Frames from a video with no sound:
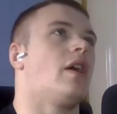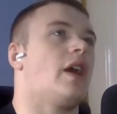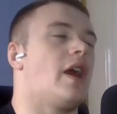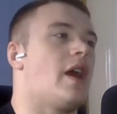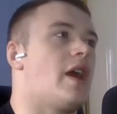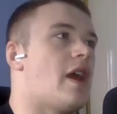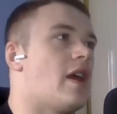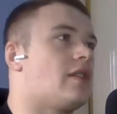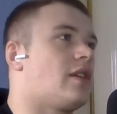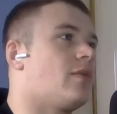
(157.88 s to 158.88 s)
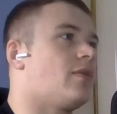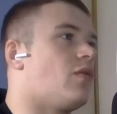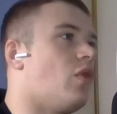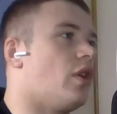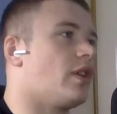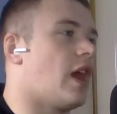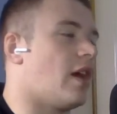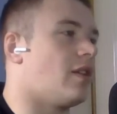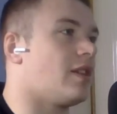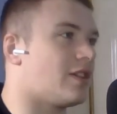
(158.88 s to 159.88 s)
in terms of
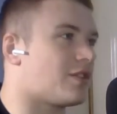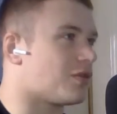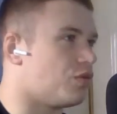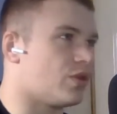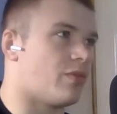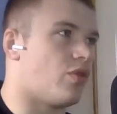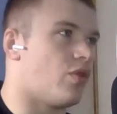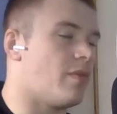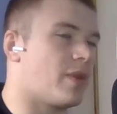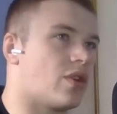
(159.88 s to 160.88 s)
that's just most important,